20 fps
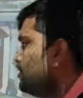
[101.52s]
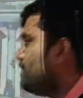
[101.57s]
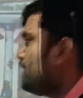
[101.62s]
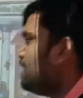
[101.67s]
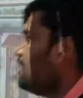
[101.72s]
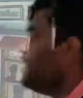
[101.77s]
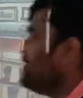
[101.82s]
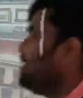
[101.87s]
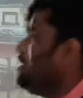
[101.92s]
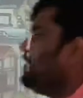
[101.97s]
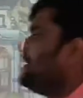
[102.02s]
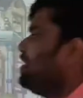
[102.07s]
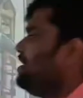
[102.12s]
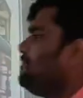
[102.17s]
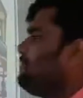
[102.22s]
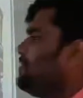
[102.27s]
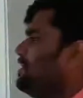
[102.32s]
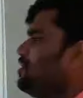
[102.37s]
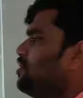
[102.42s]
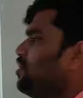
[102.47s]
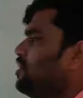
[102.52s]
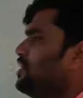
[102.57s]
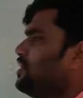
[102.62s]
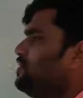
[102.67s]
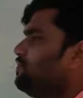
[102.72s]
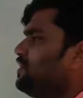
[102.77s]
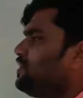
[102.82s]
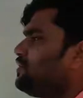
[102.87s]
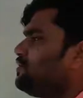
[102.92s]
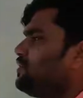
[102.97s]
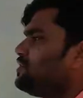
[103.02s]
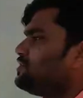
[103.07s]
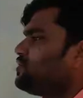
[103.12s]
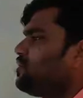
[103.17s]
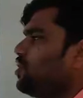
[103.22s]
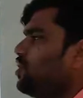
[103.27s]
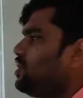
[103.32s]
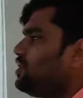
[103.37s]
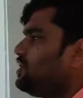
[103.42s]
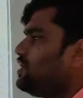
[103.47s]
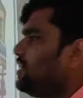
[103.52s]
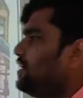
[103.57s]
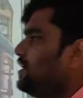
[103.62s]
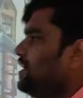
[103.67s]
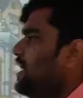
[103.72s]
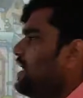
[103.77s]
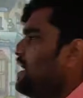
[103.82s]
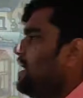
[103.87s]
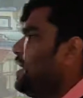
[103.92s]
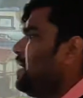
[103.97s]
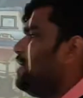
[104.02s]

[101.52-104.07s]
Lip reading: Okay. He made only what was ordered,